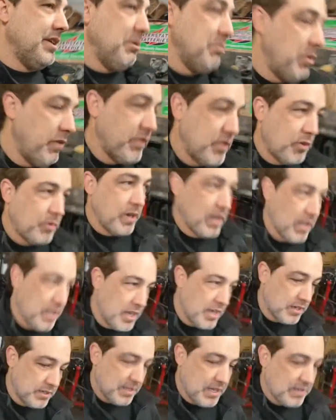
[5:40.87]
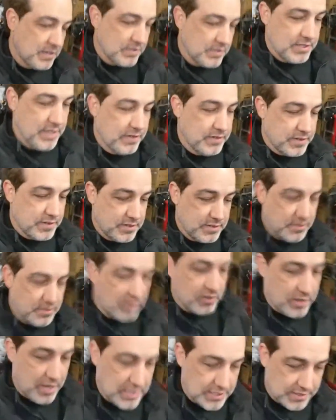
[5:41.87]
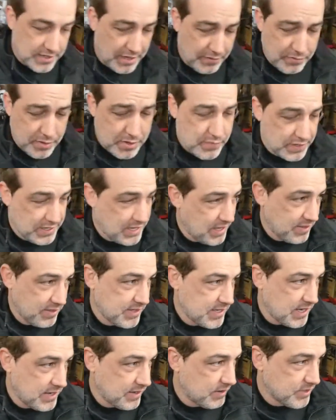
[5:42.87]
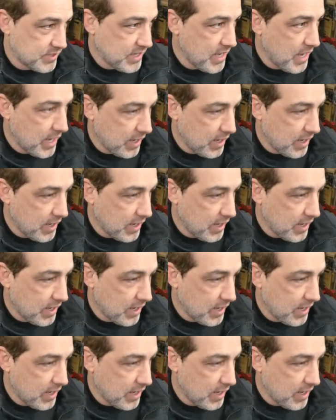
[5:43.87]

But if it's already unlocked, that could save us all kinds of stuff. We can get this out of here today.